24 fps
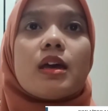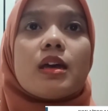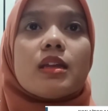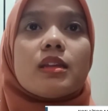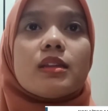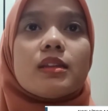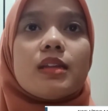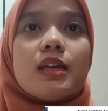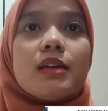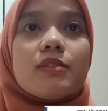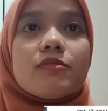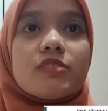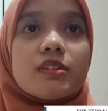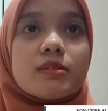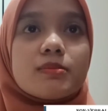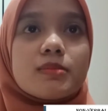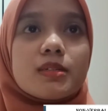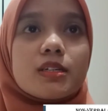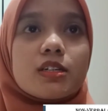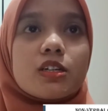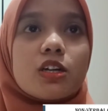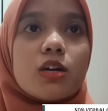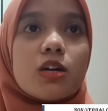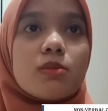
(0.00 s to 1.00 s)

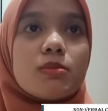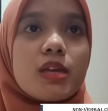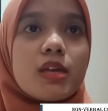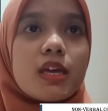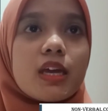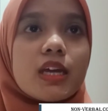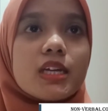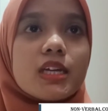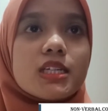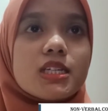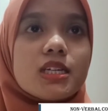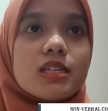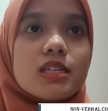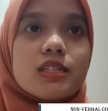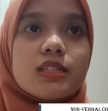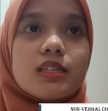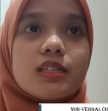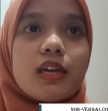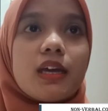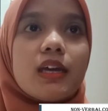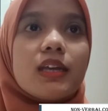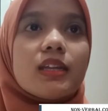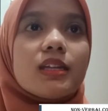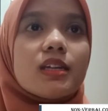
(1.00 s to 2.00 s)
Non-verbal communication
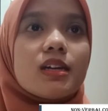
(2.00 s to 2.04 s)
can